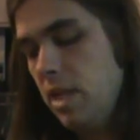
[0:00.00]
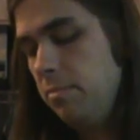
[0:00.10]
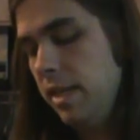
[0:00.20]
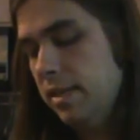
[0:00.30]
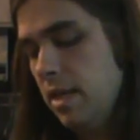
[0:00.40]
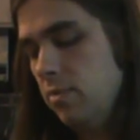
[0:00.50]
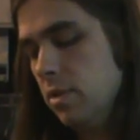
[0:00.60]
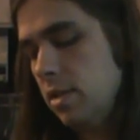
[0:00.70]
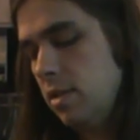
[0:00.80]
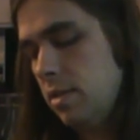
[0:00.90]
make that
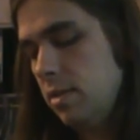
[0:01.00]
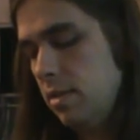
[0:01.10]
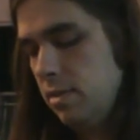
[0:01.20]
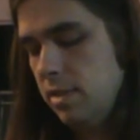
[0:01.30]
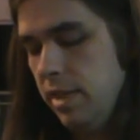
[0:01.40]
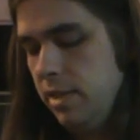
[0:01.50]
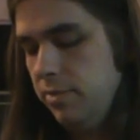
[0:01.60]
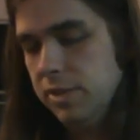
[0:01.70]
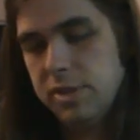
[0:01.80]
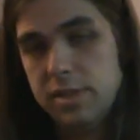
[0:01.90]
work, and
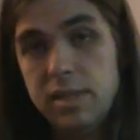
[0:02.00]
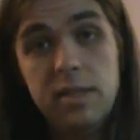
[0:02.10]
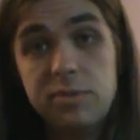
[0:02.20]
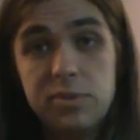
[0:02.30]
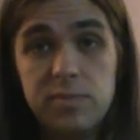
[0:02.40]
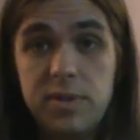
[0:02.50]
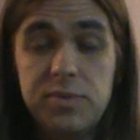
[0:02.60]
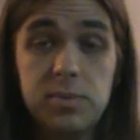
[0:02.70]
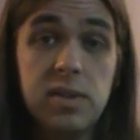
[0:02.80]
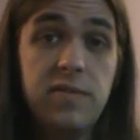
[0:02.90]
it was
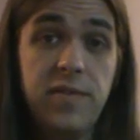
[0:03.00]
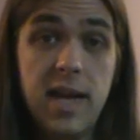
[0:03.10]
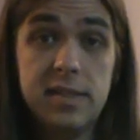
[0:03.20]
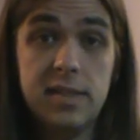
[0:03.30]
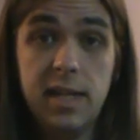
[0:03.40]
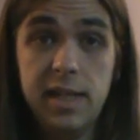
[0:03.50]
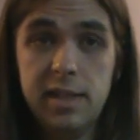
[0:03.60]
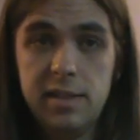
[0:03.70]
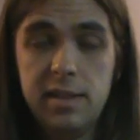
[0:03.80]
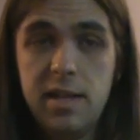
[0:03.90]
really
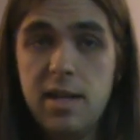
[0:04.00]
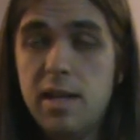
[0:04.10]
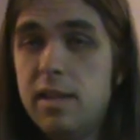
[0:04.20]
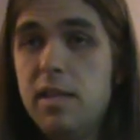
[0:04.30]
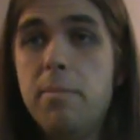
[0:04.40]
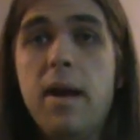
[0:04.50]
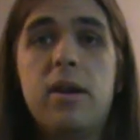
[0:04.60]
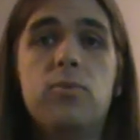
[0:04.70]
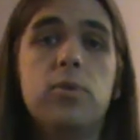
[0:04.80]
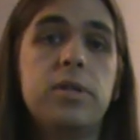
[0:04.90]
fascinating. The
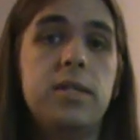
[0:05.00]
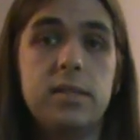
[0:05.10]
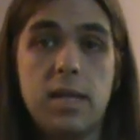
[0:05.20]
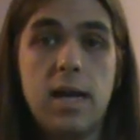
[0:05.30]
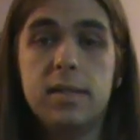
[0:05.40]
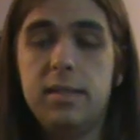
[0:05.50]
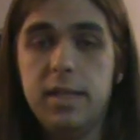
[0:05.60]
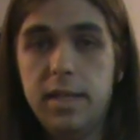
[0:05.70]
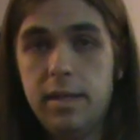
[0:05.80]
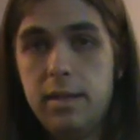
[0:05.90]
amount of work these guys
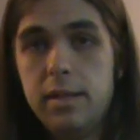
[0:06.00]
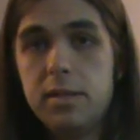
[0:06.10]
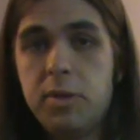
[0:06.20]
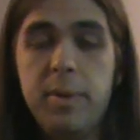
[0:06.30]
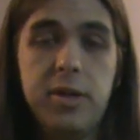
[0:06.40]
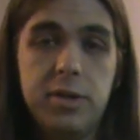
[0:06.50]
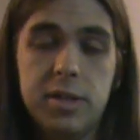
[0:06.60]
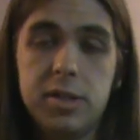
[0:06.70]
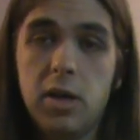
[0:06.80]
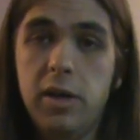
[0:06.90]
did to make good
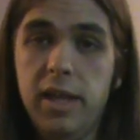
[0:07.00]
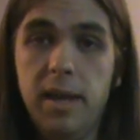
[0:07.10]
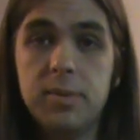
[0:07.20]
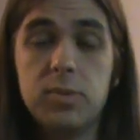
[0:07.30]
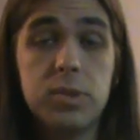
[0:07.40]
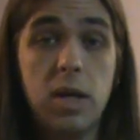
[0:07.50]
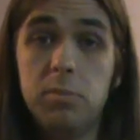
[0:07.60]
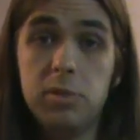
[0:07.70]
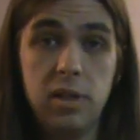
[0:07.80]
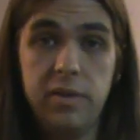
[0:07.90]
Atari games was
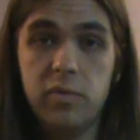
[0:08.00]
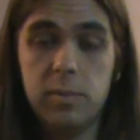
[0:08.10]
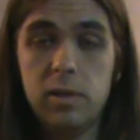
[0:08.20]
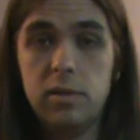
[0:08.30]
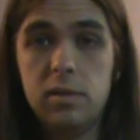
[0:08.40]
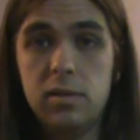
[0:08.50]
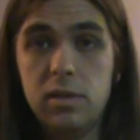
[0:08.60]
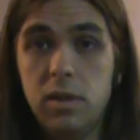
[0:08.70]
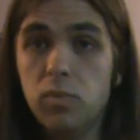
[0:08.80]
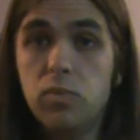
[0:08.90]
unbelievable.
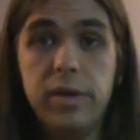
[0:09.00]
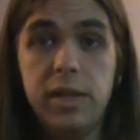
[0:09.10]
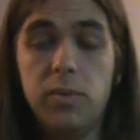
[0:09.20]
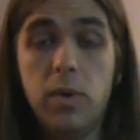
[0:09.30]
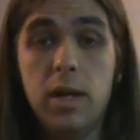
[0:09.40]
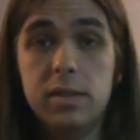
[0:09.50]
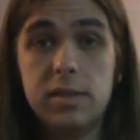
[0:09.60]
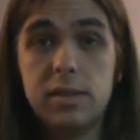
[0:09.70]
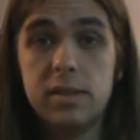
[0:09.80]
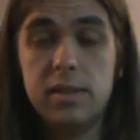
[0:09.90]
It really
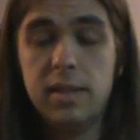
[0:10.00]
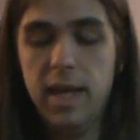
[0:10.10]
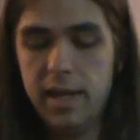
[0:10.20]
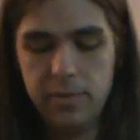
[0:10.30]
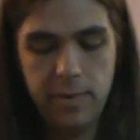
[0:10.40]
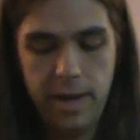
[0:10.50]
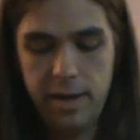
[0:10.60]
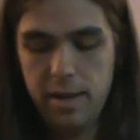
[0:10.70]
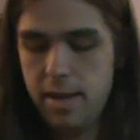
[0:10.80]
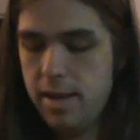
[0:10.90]
was. They
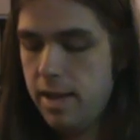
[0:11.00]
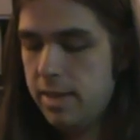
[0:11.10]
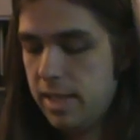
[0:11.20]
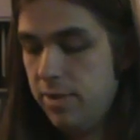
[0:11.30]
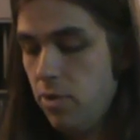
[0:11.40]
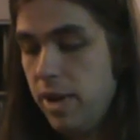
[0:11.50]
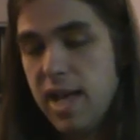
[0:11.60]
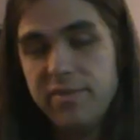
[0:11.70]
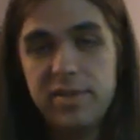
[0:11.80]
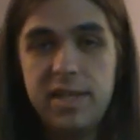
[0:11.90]
wrote
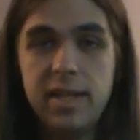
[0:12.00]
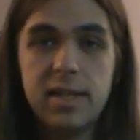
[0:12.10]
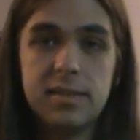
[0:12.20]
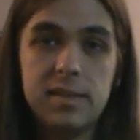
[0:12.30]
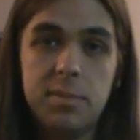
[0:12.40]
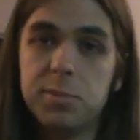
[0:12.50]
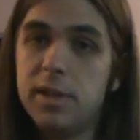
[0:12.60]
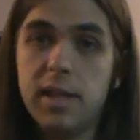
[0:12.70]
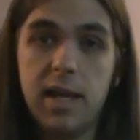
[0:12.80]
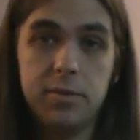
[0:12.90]
everything in
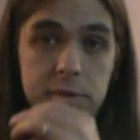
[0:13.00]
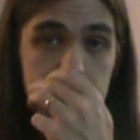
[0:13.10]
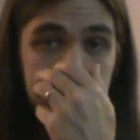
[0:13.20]
assembly language. There